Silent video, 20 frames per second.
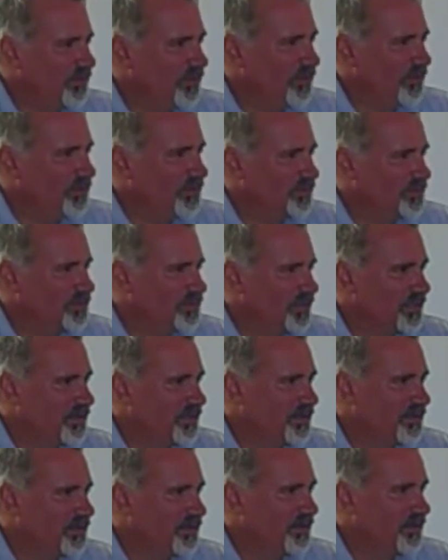It was like
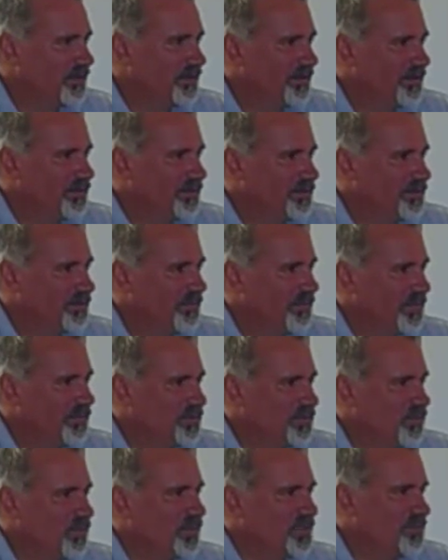somebody
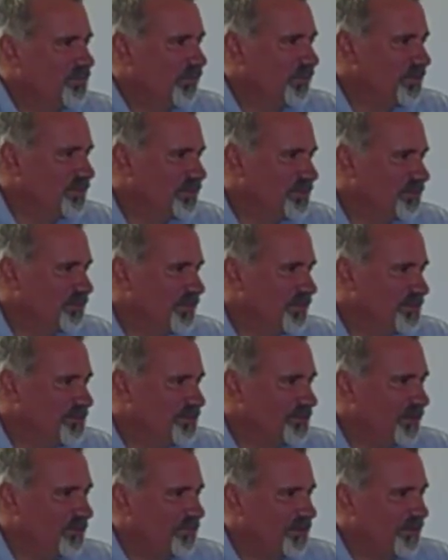was whispering to me or
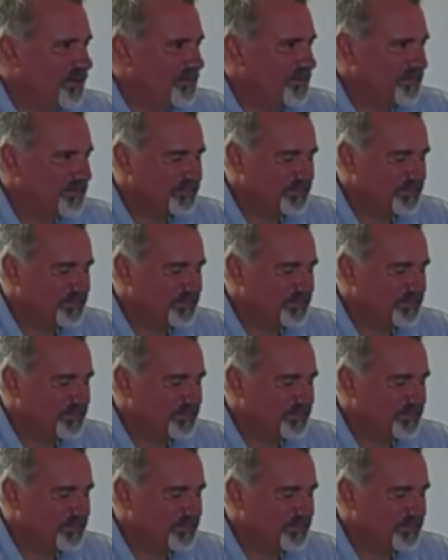something.